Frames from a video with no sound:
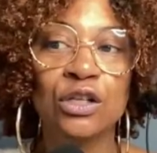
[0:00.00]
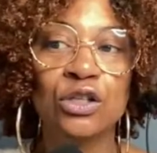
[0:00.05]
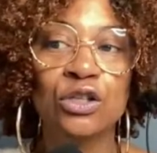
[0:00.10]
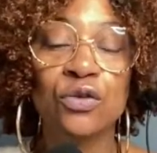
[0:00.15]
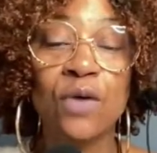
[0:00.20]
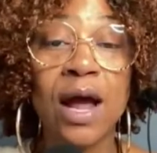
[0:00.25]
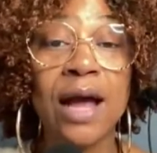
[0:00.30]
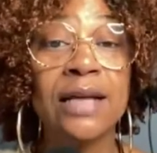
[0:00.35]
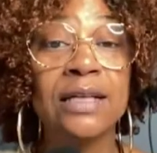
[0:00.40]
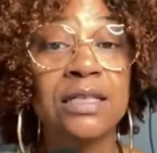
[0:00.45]

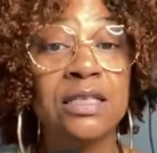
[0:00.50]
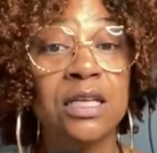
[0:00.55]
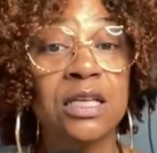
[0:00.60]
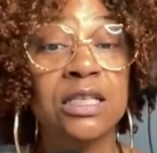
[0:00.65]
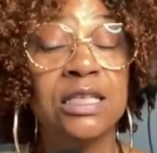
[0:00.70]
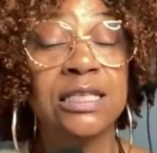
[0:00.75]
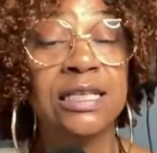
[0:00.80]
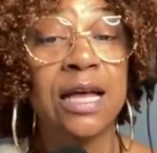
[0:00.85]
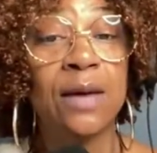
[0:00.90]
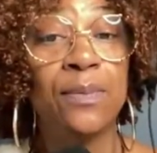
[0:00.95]
trying to
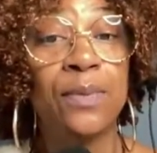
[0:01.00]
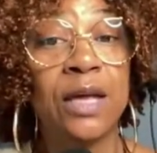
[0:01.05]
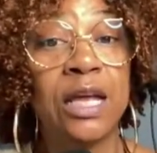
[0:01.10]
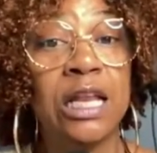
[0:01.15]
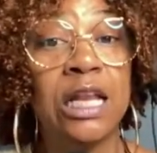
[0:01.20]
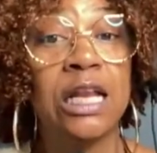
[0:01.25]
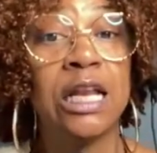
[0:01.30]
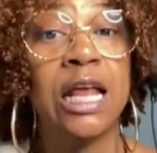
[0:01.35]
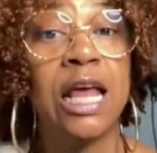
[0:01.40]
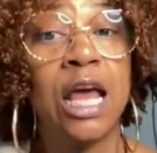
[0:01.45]
step
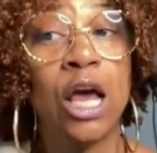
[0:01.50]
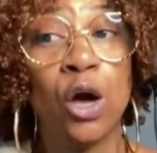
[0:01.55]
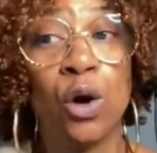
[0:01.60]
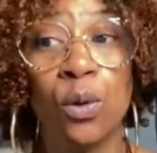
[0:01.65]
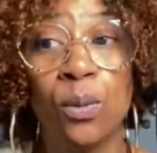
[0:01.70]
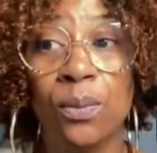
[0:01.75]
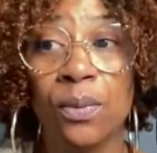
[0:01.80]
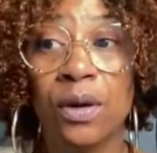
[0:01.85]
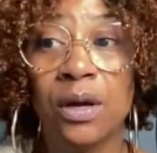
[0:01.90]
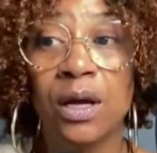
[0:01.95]
in and
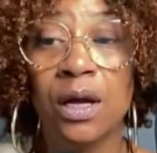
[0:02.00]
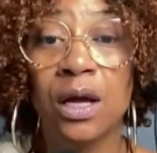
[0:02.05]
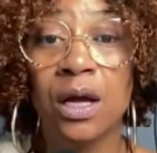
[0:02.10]
help,